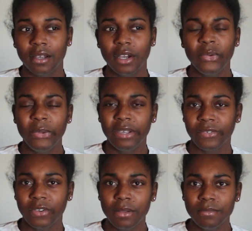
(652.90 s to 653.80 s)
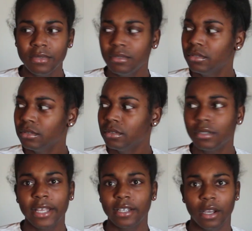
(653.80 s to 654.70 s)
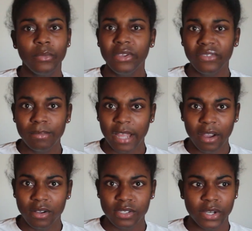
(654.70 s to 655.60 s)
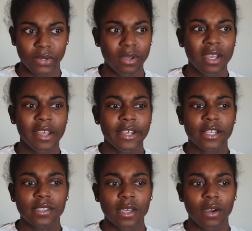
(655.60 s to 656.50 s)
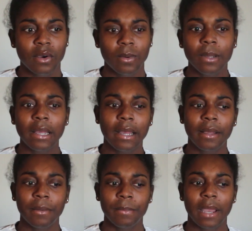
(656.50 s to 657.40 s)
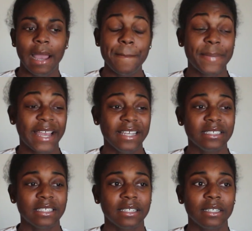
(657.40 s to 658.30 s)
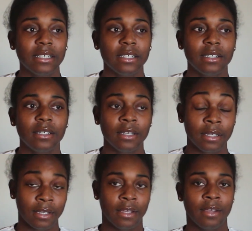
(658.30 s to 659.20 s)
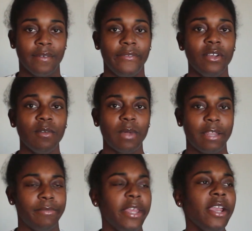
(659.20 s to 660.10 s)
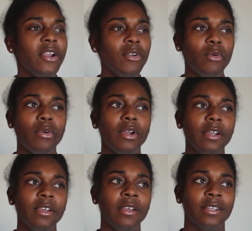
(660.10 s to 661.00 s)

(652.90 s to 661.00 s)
a week from now or so. So I might film while I'm there, or